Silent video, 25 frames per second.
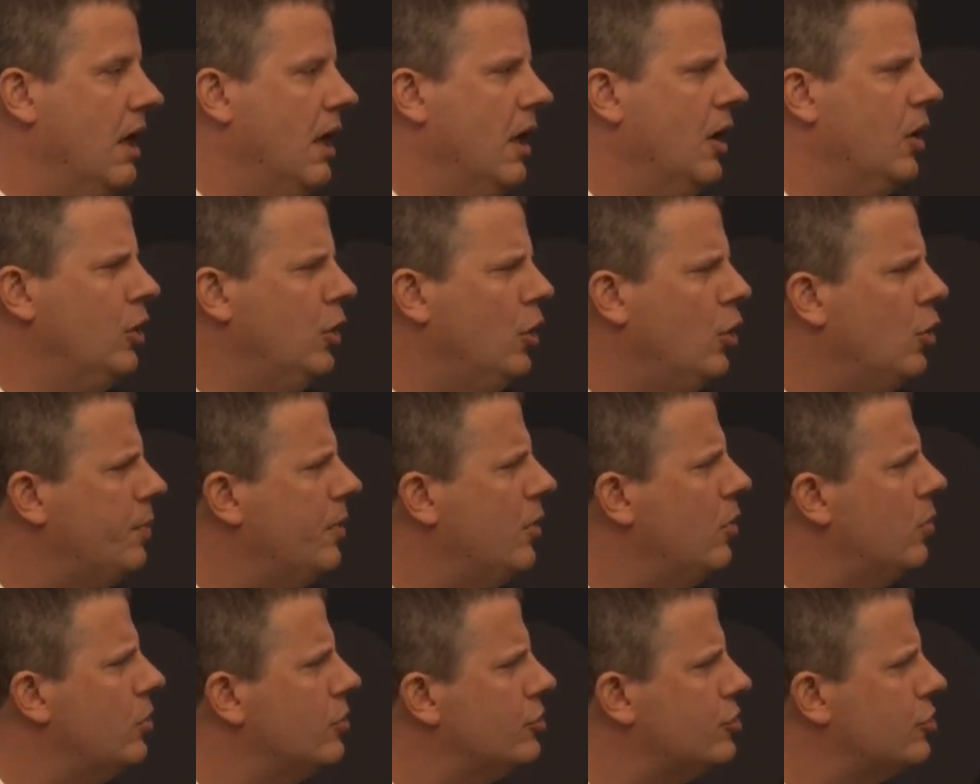
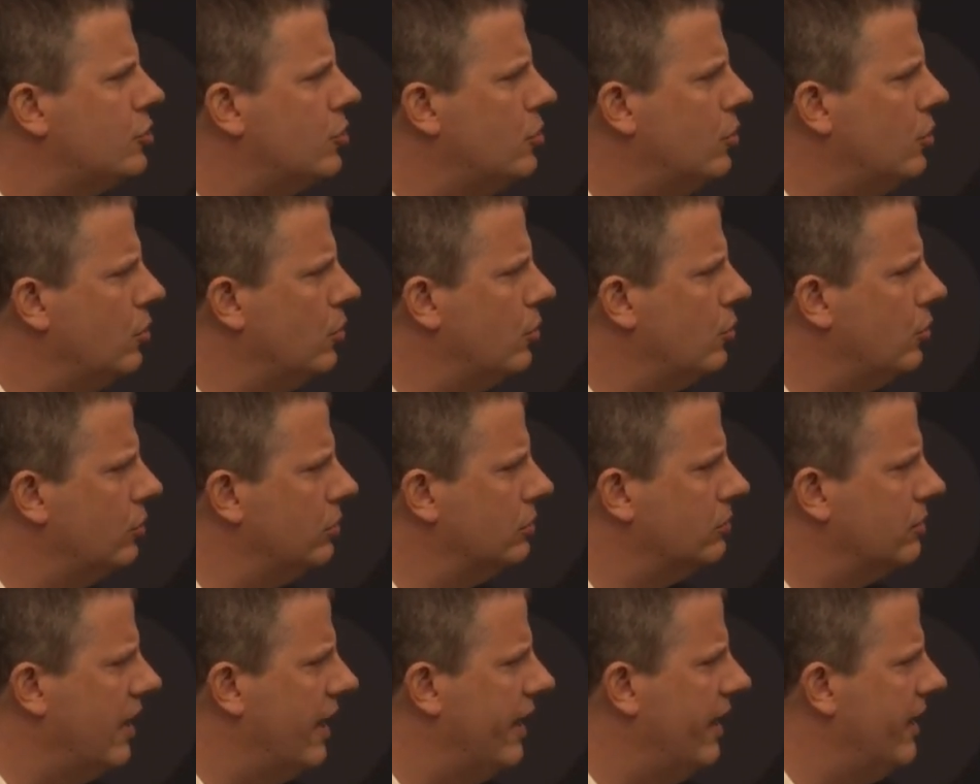Global was cool,
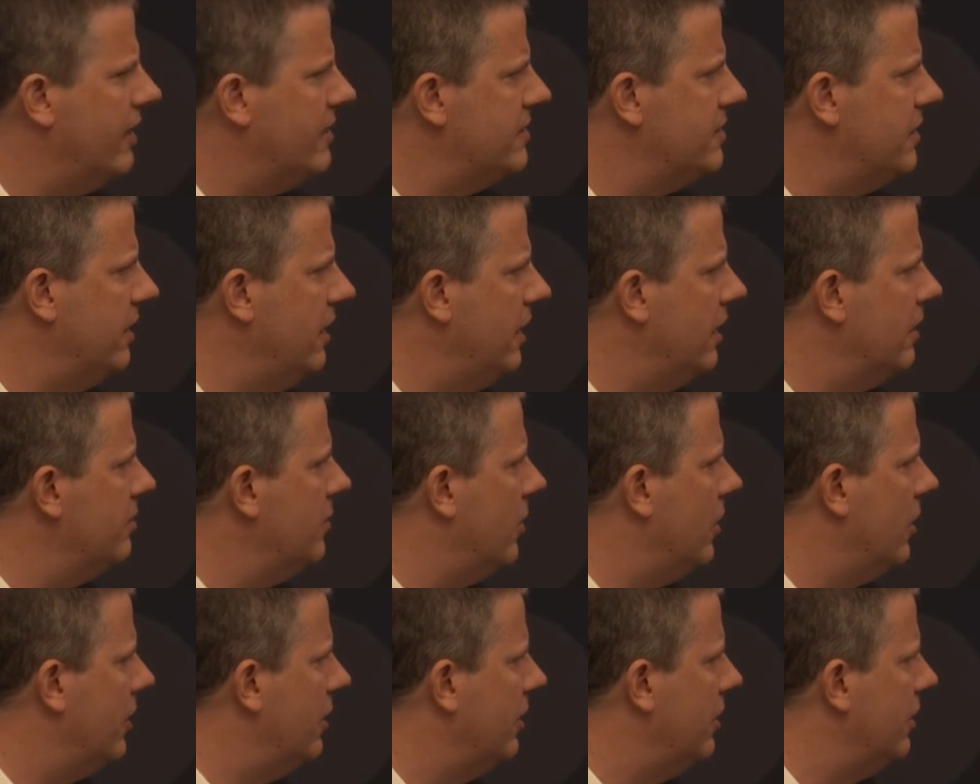right? As a young
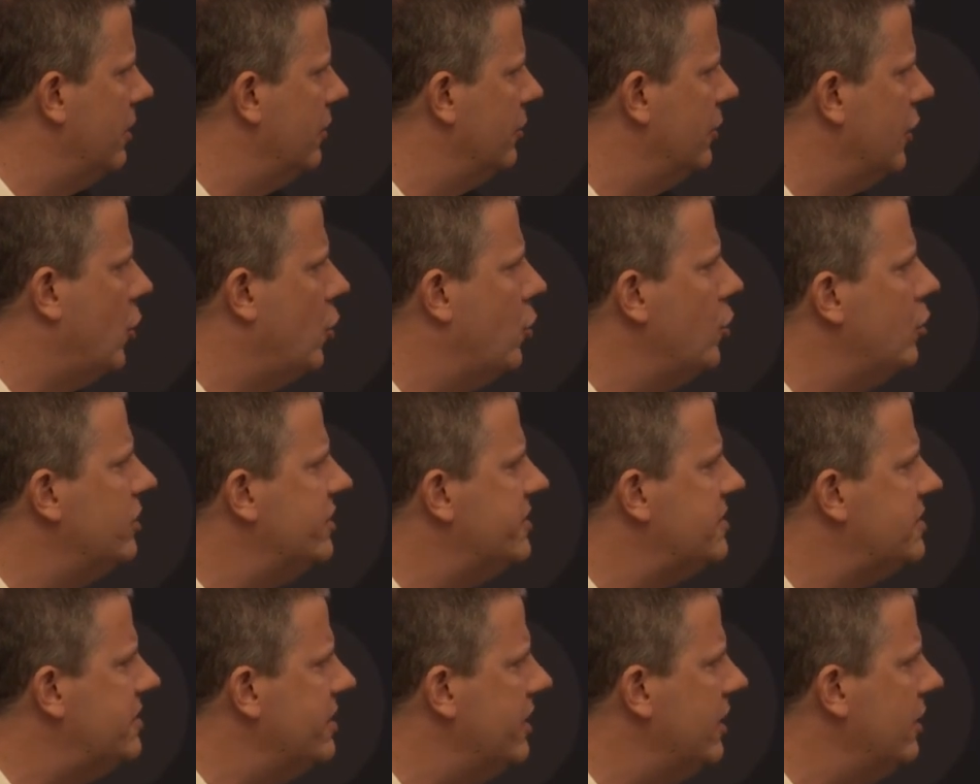marketer, the
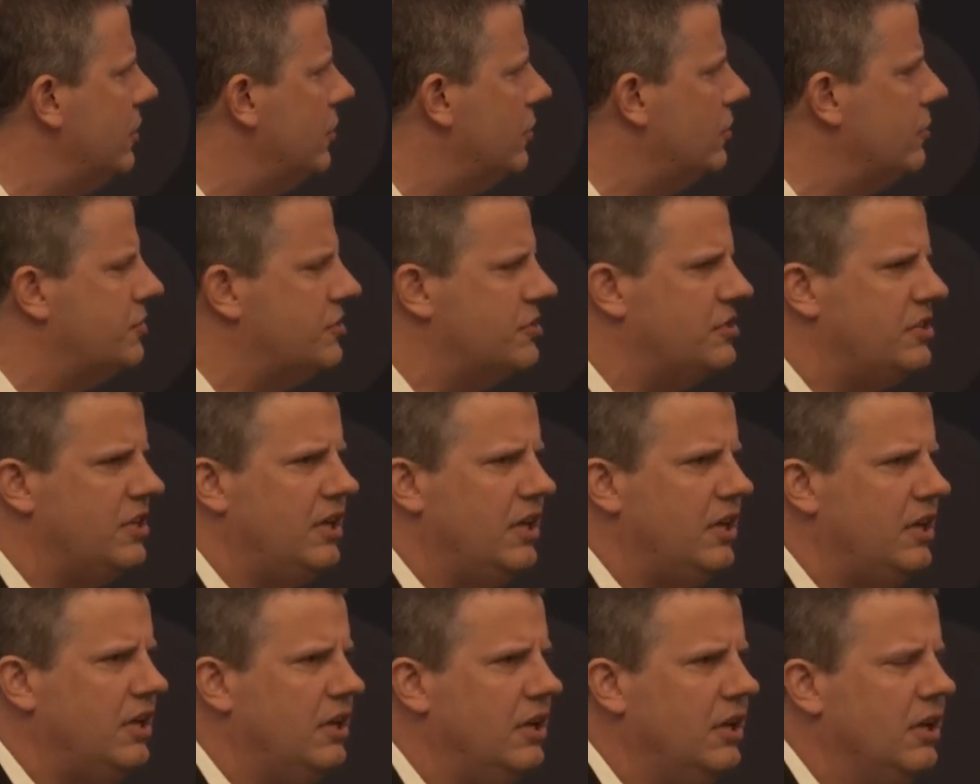coolest thing you could
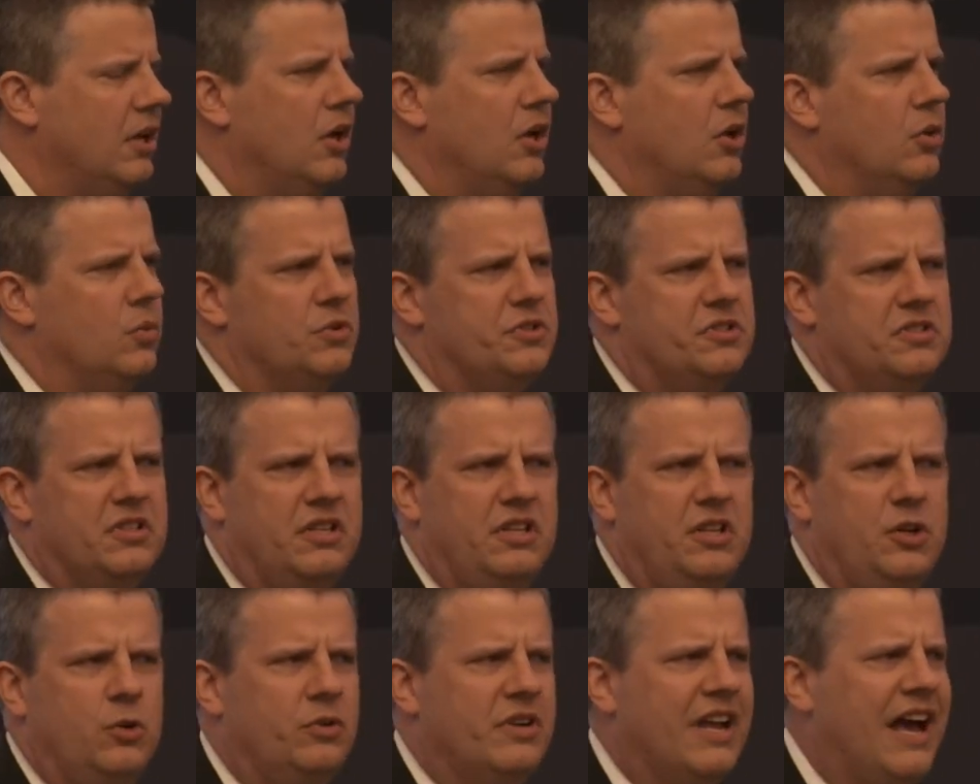see was the
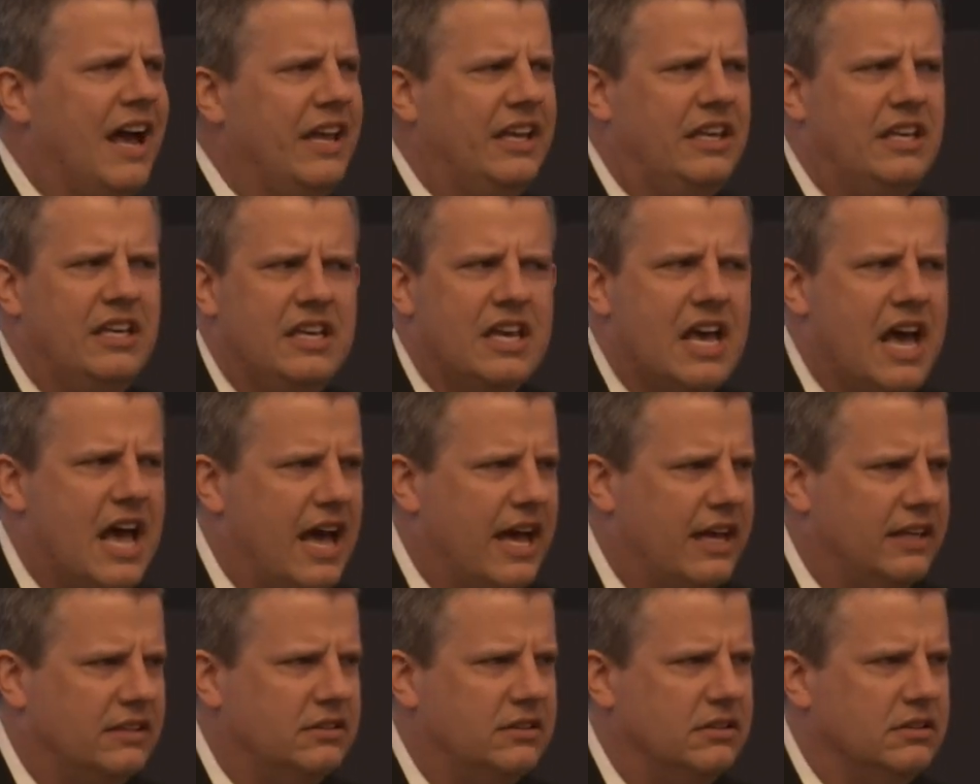new Nike
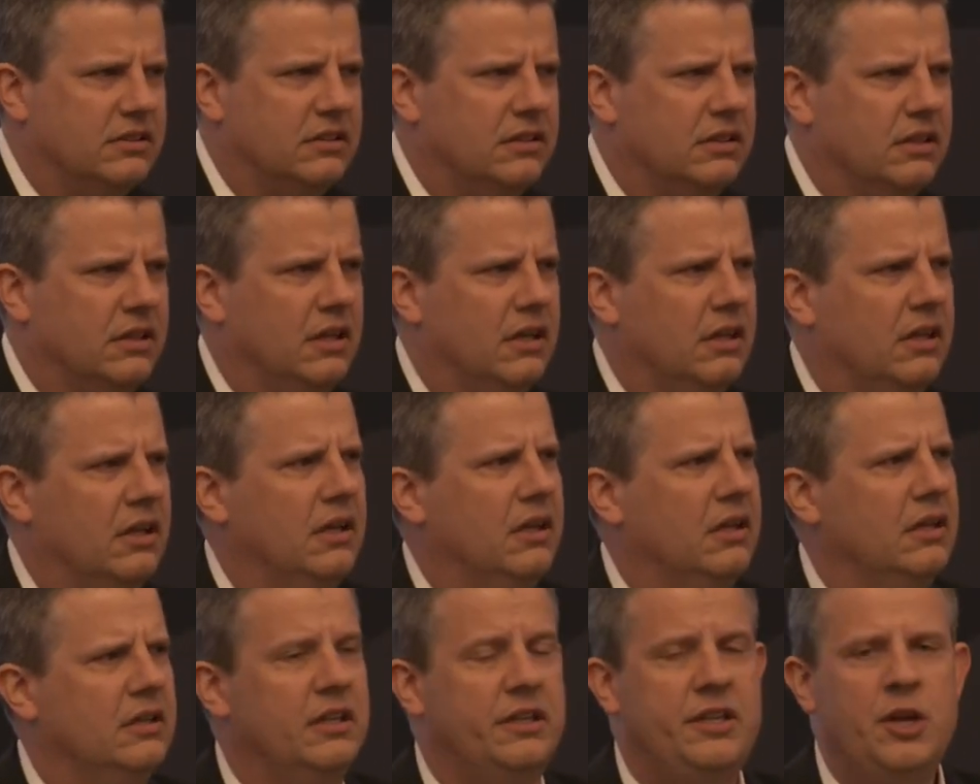ad,
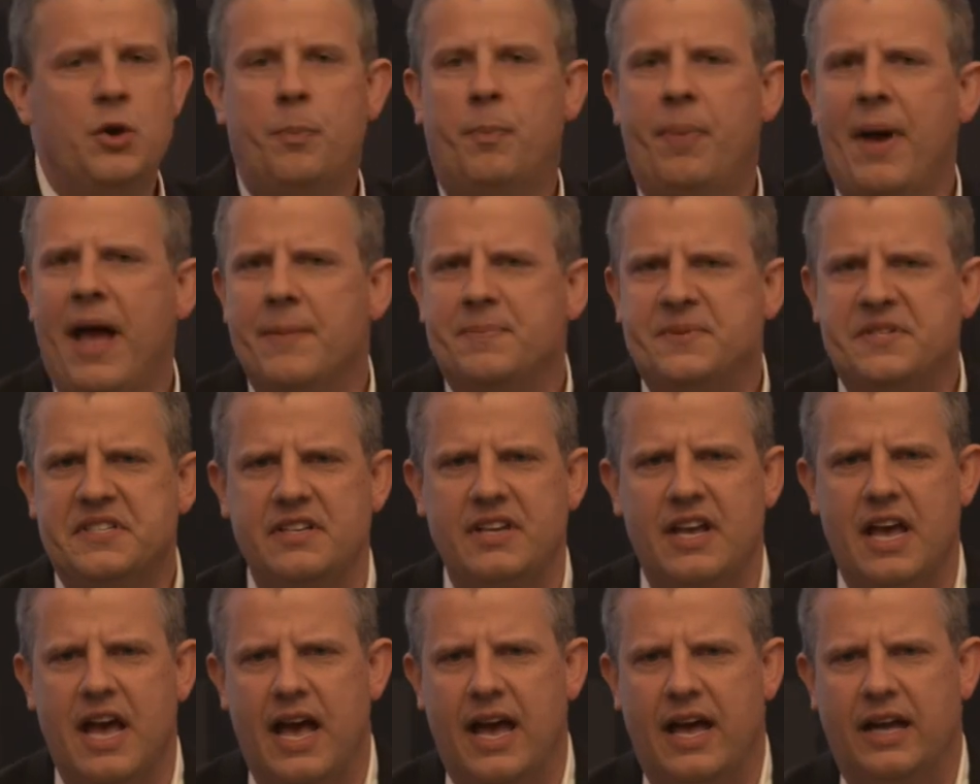the new
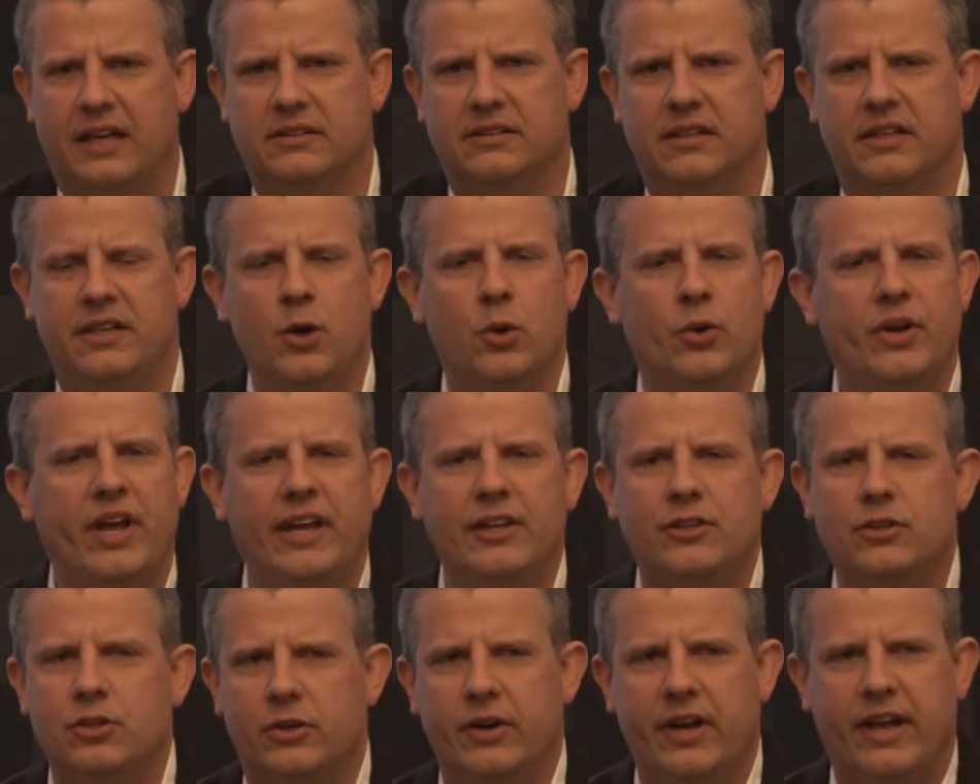Pepsi ad, the new
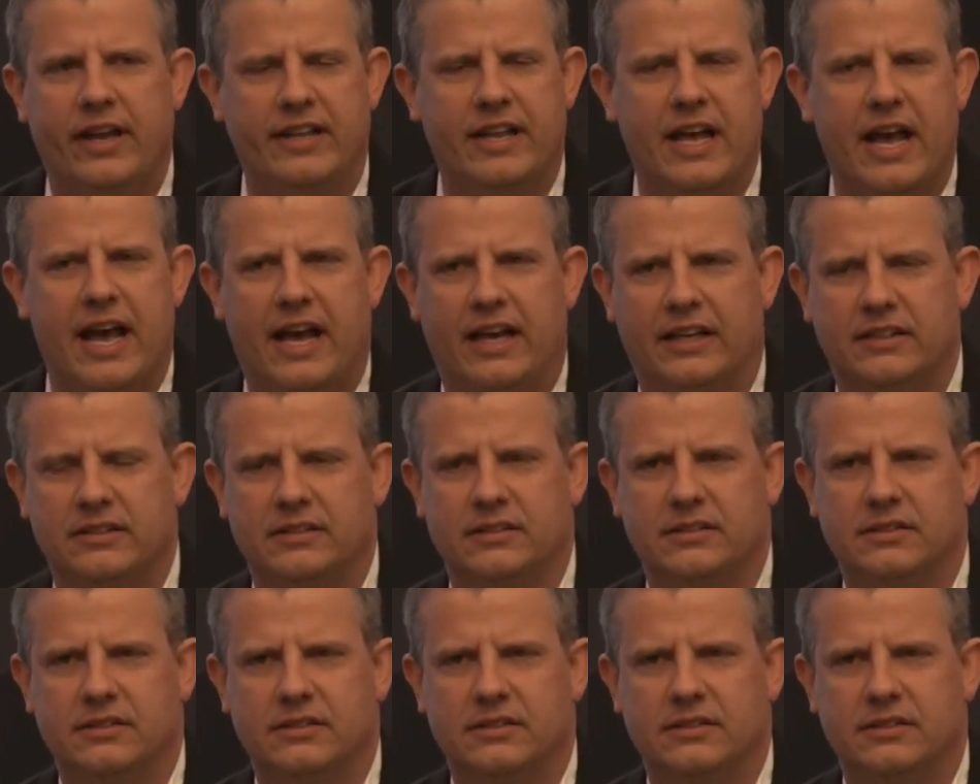Gatorade ad.